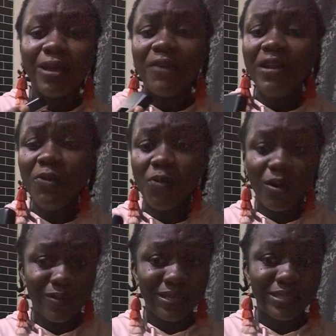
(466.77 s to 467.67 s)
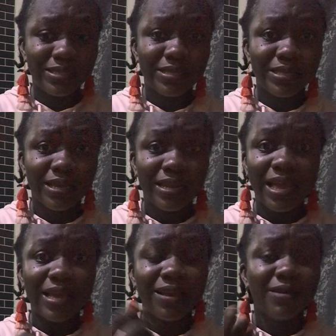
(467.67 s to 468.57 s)
you can really work on it,
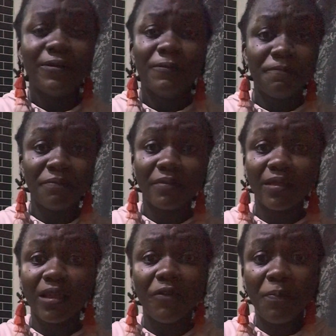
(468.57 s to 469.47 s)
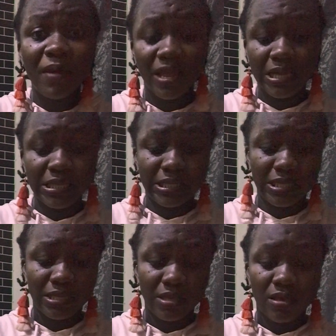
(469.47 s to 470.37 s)
like repair
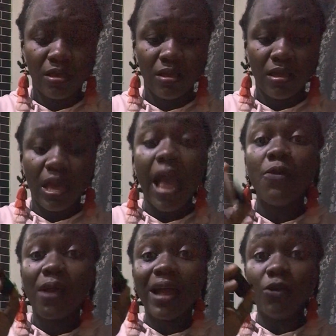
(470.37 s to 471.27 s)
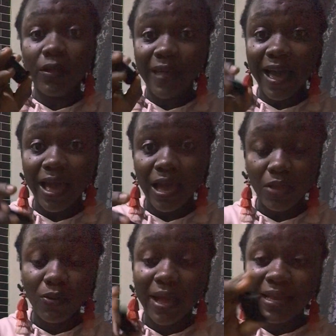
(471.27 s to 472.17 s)
it, and you
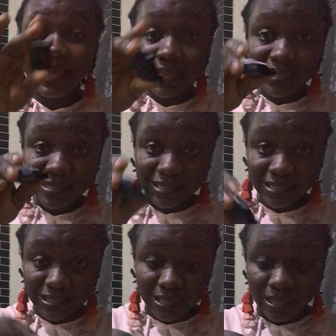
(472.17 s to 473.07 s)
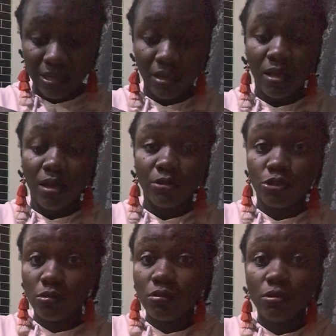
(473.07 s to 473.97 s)
can get this
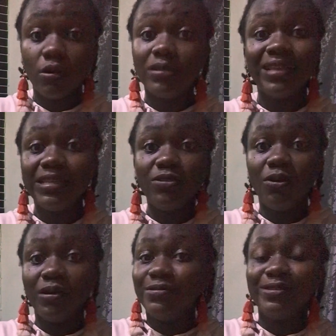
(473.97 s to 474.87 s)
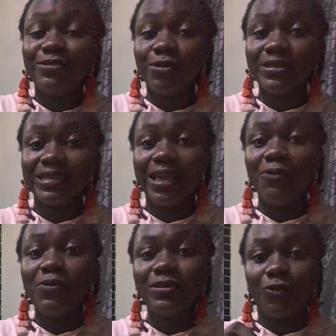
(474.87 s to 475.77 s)
too. So it's not
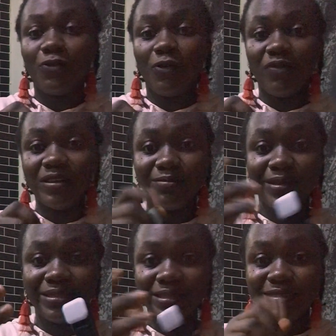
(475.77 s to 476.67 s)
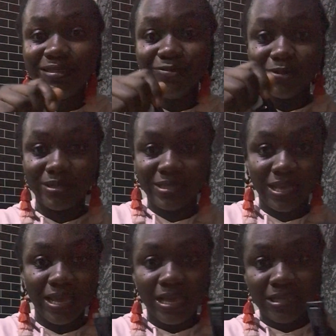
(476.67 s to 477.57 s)
a waste of your investment. It's not.
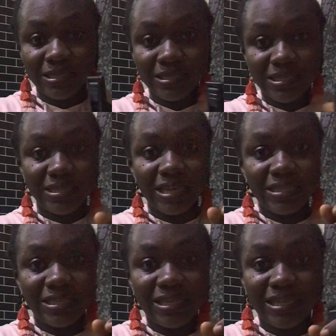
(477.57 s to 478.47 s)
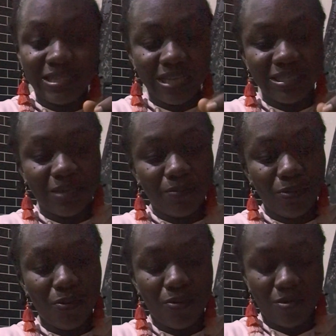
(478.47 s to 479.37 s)
See, it's
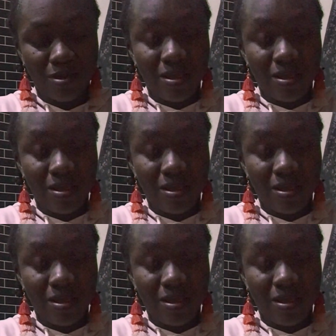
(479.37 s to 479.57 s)
detachable.